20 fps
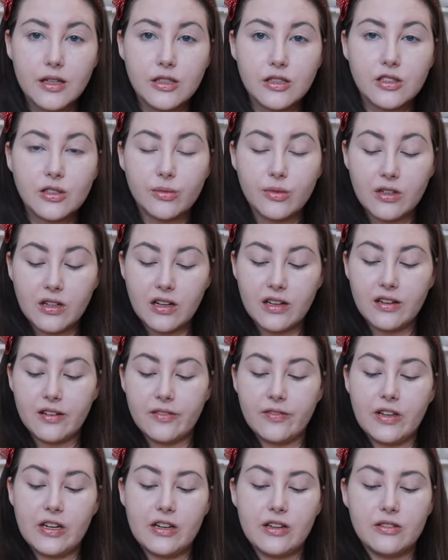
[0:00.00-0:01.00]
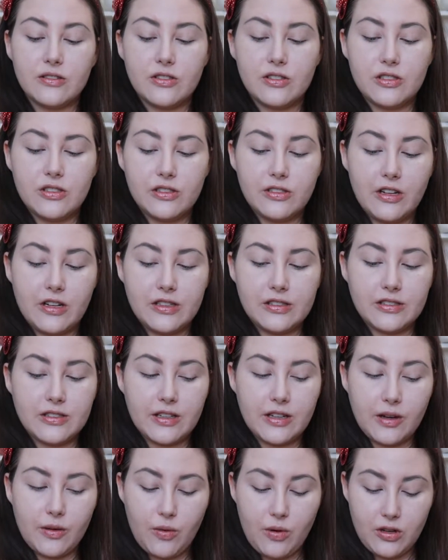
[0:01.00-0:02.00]
So what kind of videos do you guys
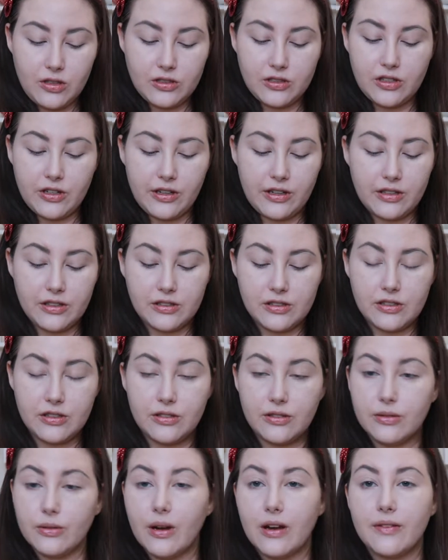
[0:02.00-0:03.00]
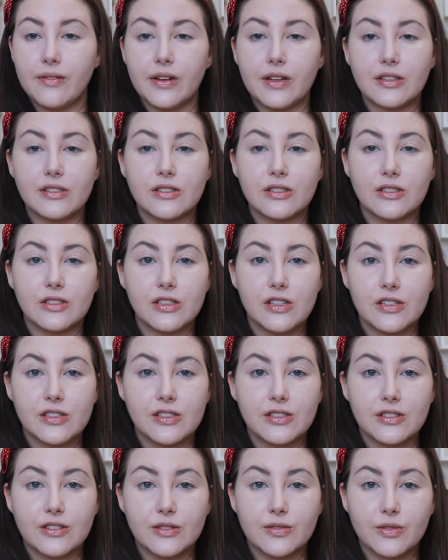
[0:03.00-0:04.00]
like watching? Do you have any
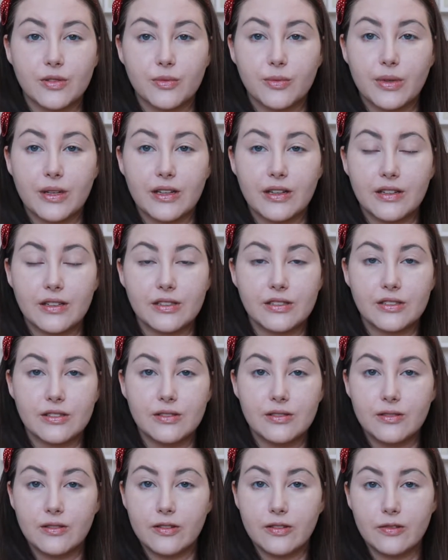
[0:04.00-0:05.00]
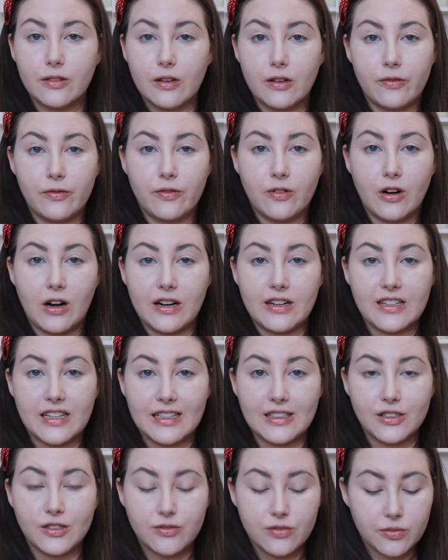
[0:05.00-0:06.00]
suggestions for me for
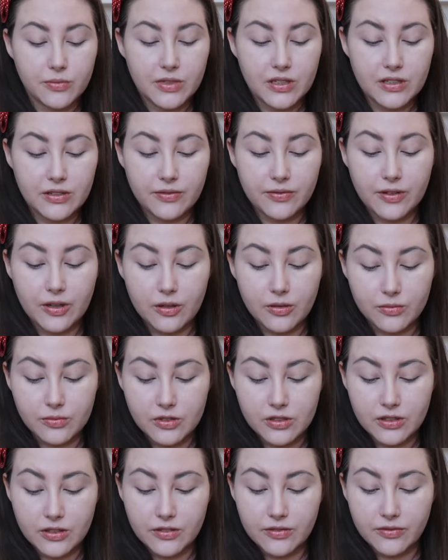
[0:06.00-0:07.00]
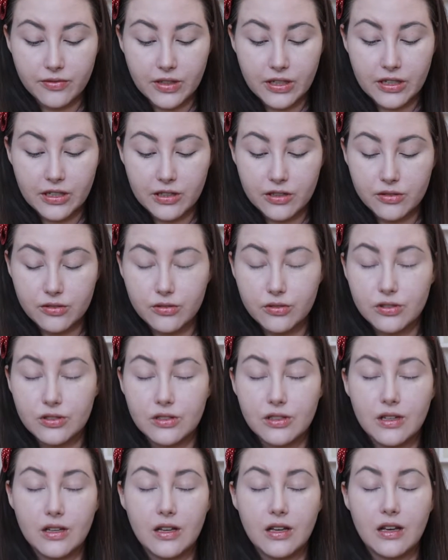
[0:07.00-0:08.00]
ideas for me to film certain videos?
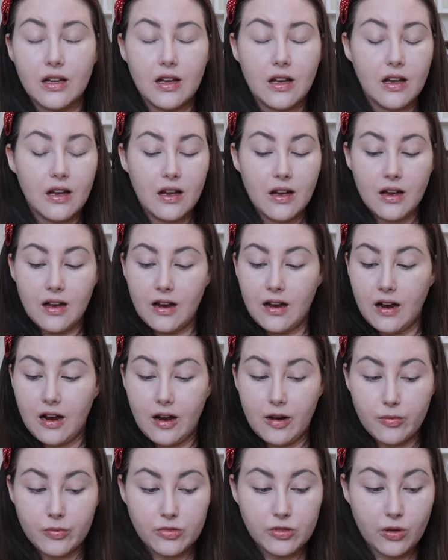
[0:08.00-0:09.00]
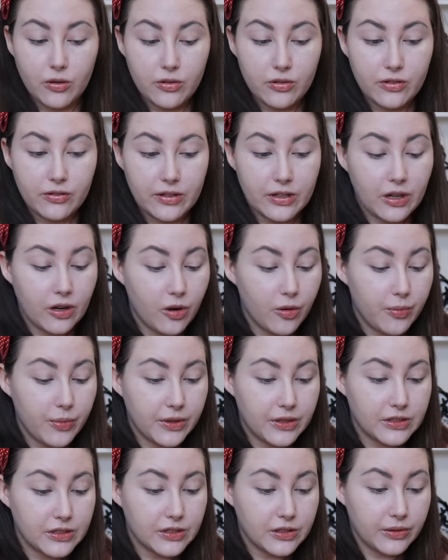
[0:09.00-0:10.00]
I'm totally
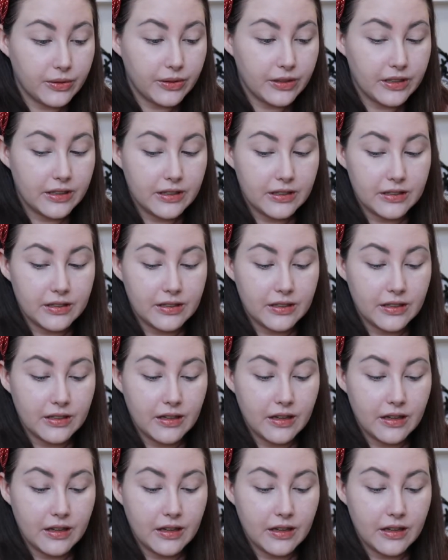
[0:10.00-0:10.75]
open to it.